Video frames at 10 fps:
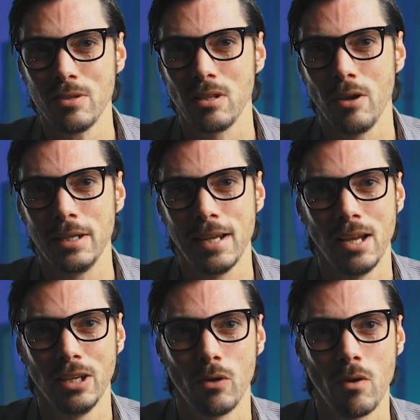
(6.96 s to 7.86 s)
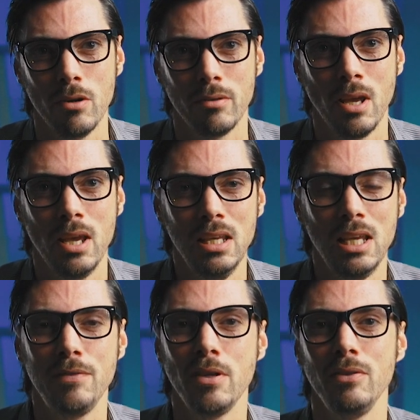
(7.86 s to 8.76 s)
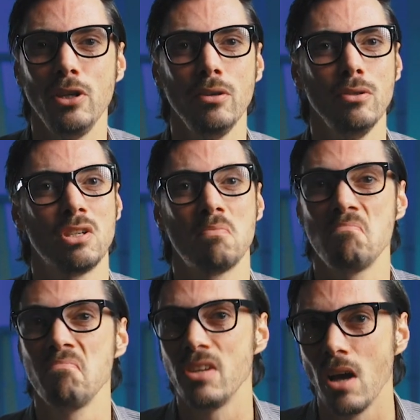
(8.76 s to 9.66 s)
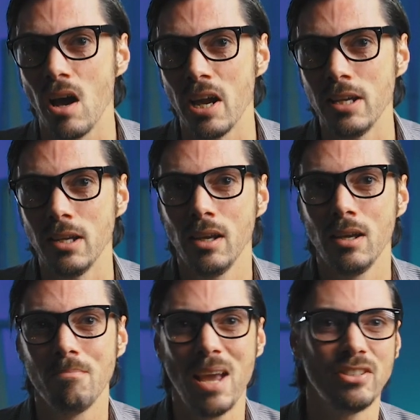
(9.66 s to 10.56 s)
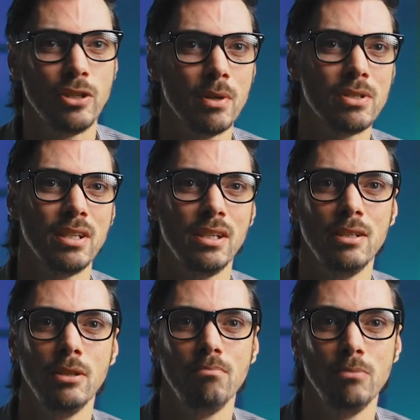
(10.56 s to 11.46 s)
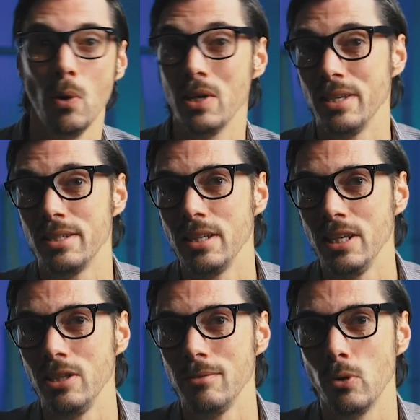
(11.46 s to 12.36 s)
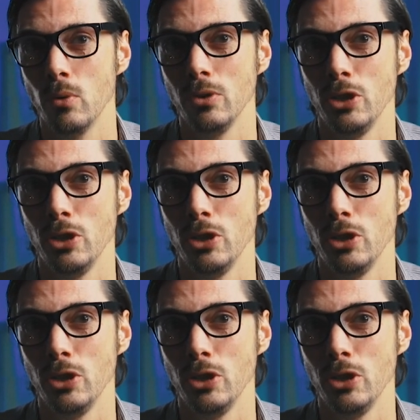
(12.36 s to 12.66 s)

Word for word: slowing down in growth. If you've used DAI, SUSD, USDC, or